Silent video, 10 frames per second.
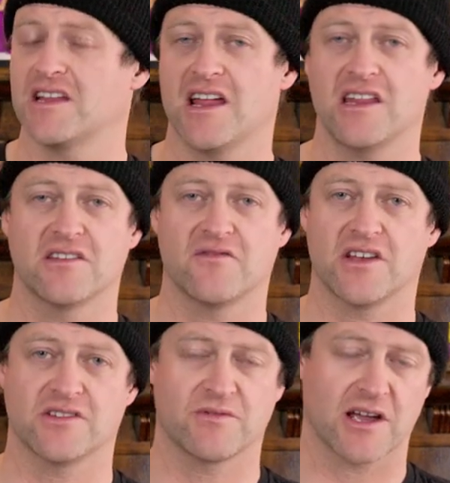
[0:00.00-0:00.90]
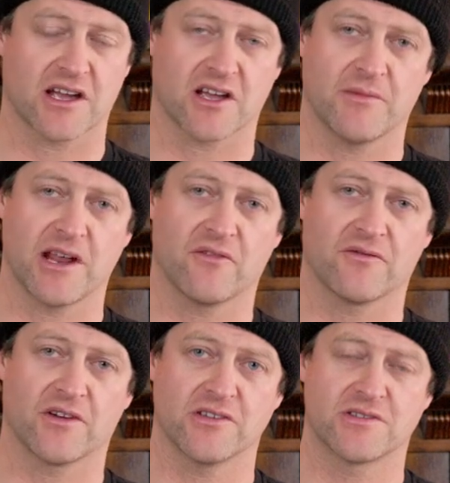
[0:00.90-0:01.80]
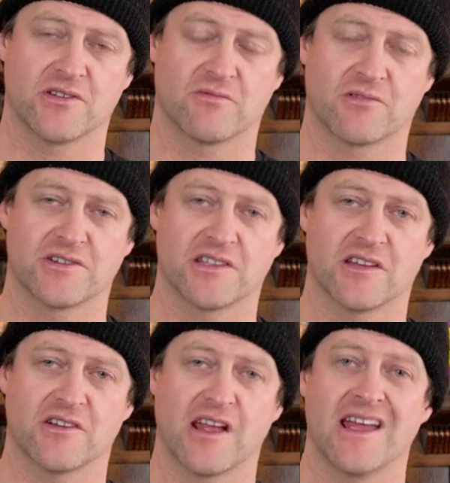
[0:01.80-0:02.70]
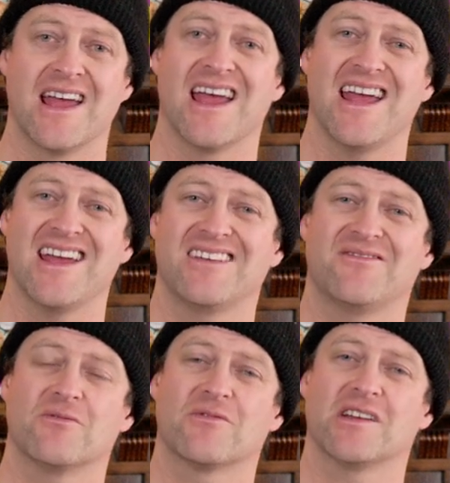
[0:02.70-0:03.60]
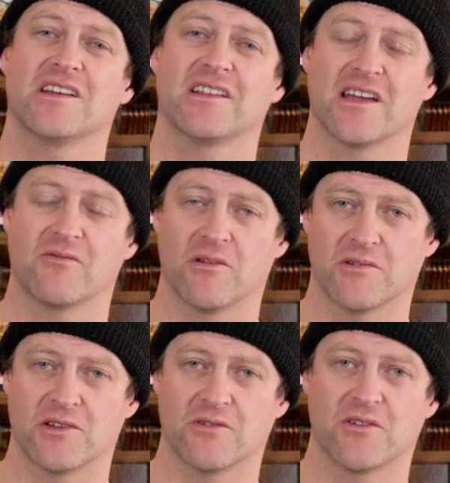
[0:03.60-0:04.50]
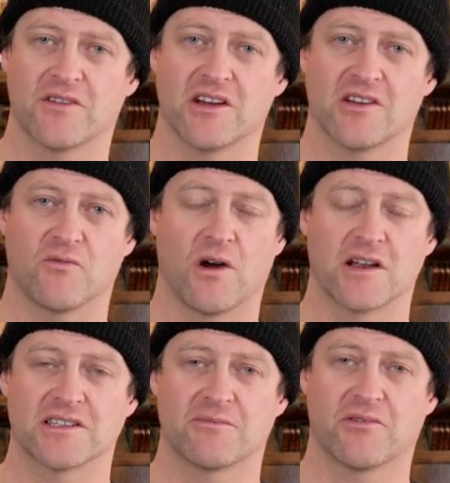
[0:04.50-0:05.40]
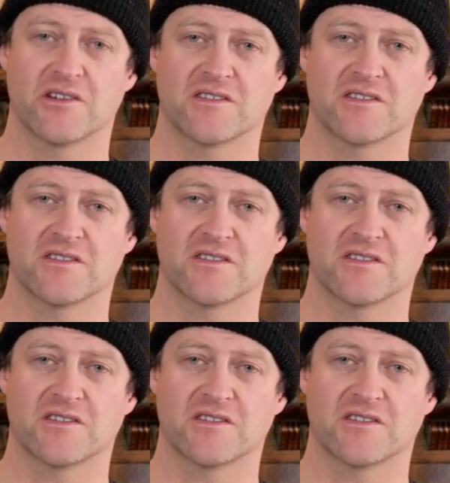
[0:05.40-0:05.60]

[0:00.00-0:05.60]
any of the videos we got coming out for all you snowboarders of the internet. And if you really like what we're doing over here and you want to support us